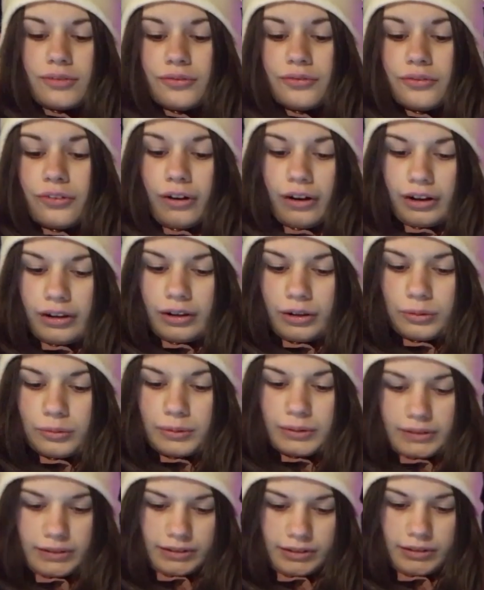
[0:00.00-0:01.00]
the
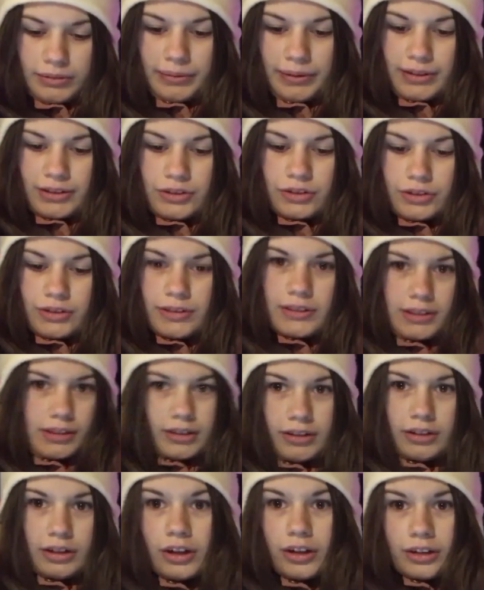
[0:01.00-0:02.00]
following questions
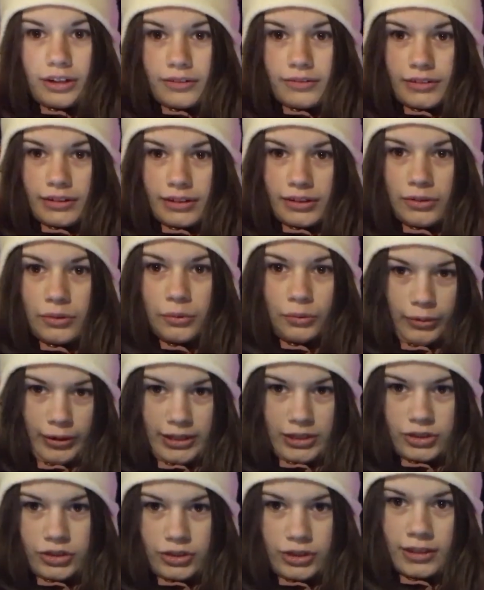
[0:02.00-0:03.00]
are not even
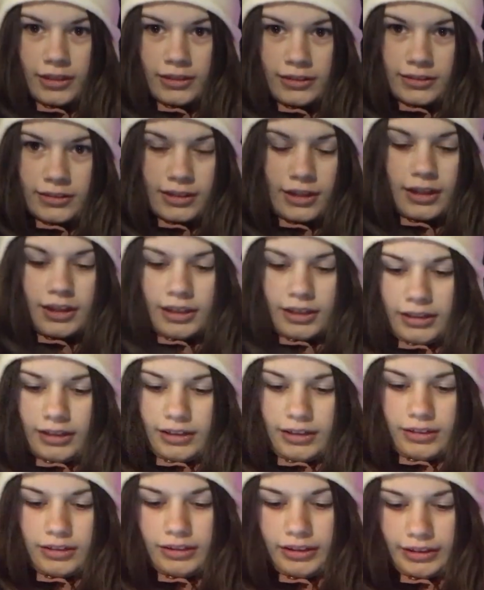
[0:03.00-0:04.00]
questions.
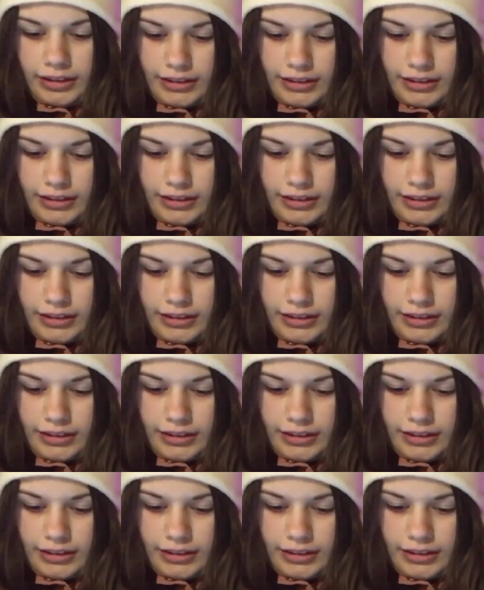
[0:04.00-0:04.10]
They're